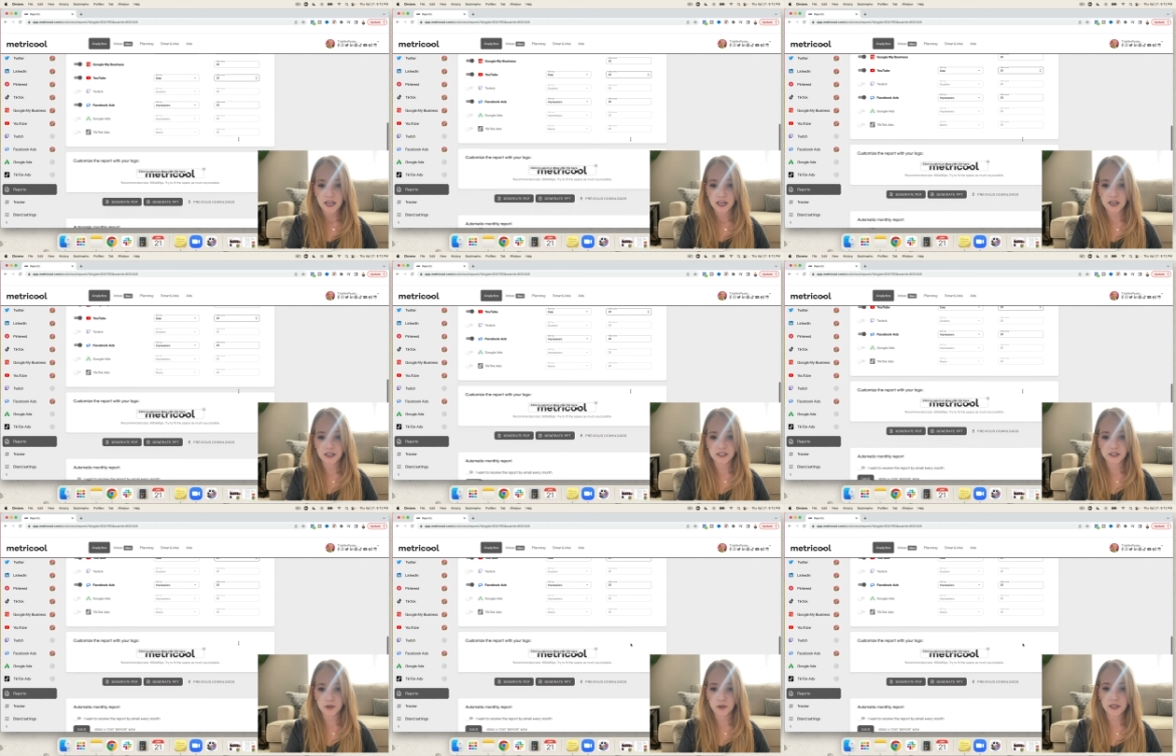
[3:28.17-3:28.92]
you're going to
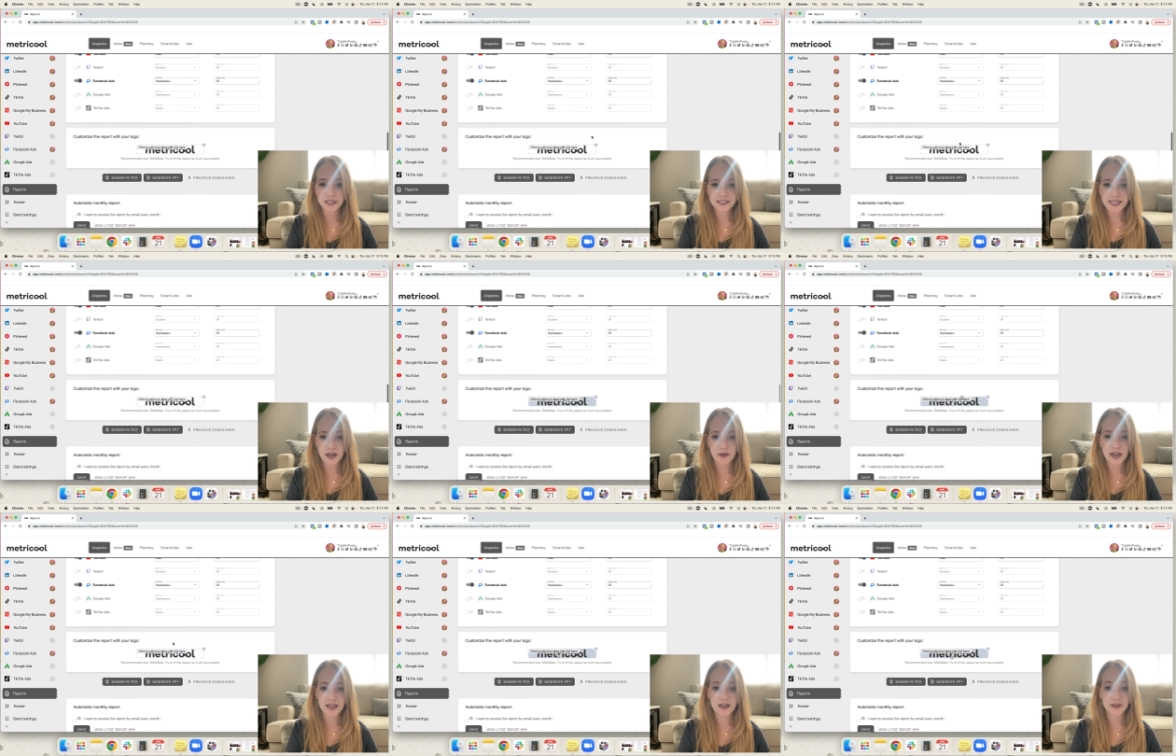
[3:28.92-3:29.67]
scroll on
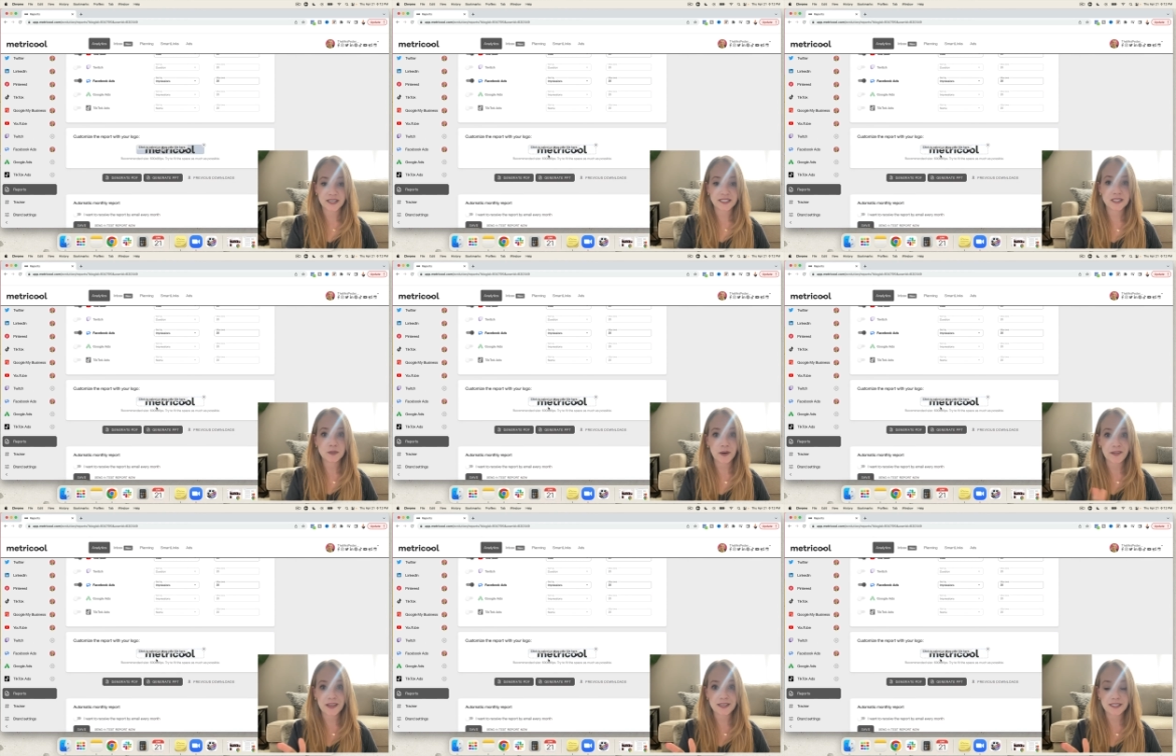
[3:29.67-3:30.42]
down, and now this is
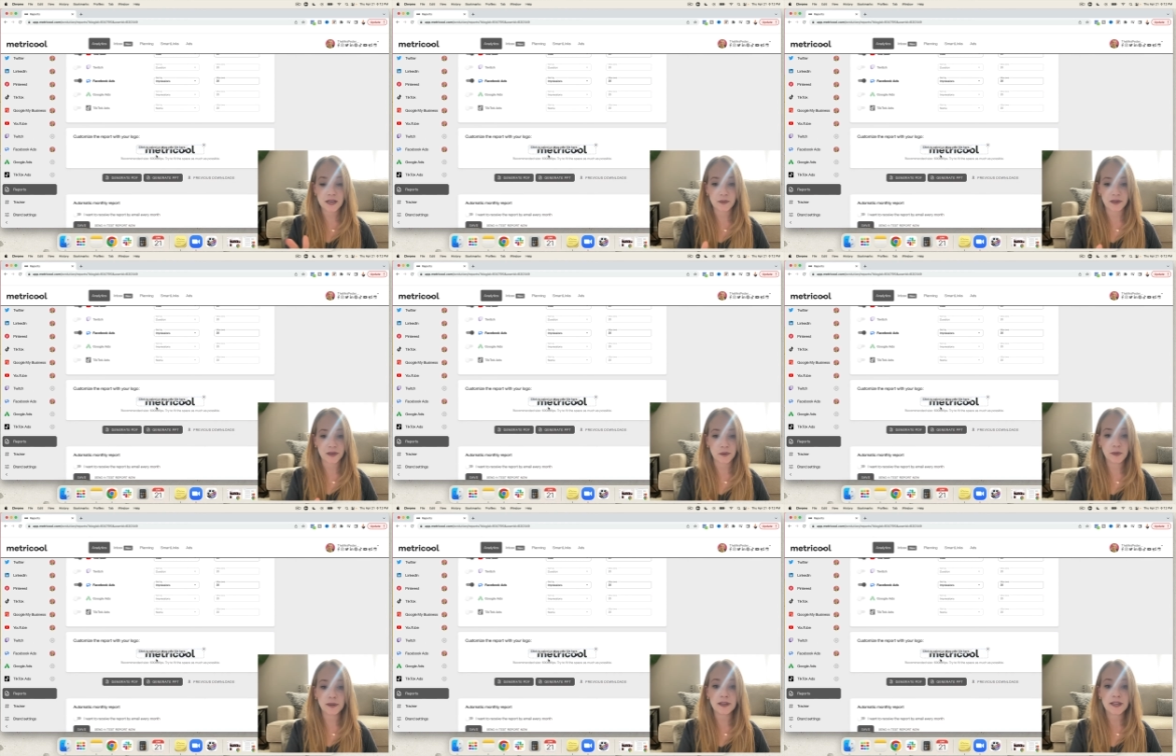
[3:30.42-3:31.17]
where things get really
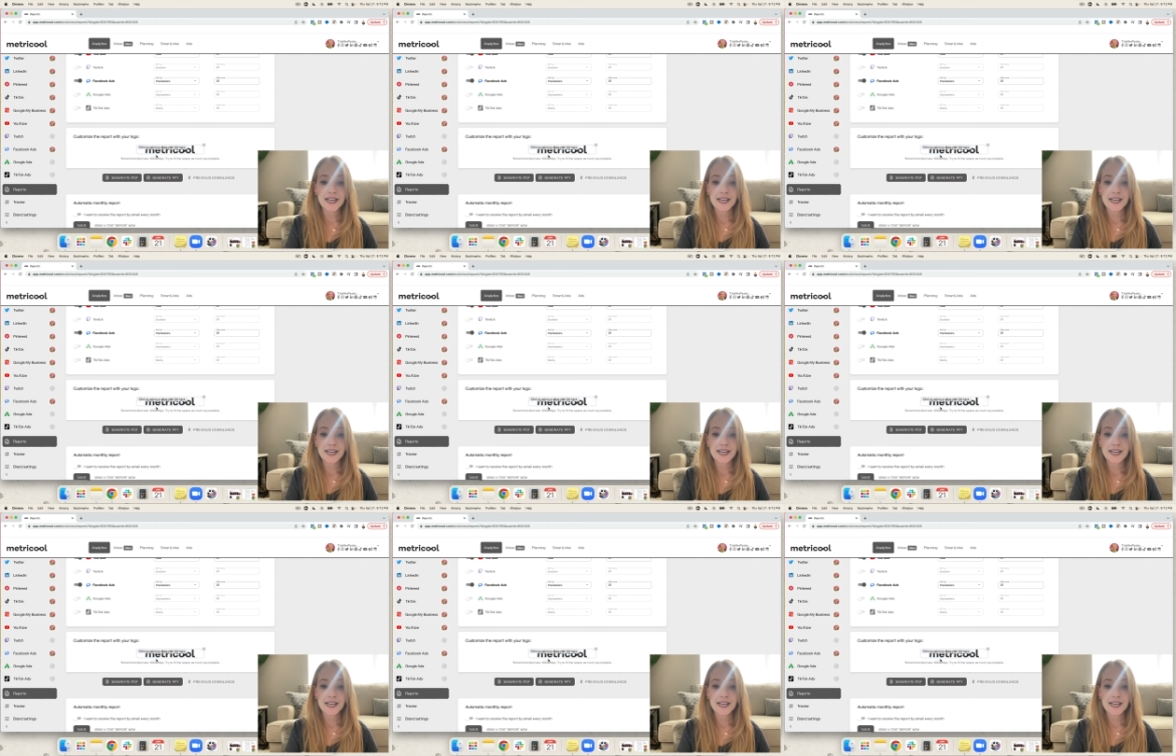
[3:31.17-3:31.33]
cool.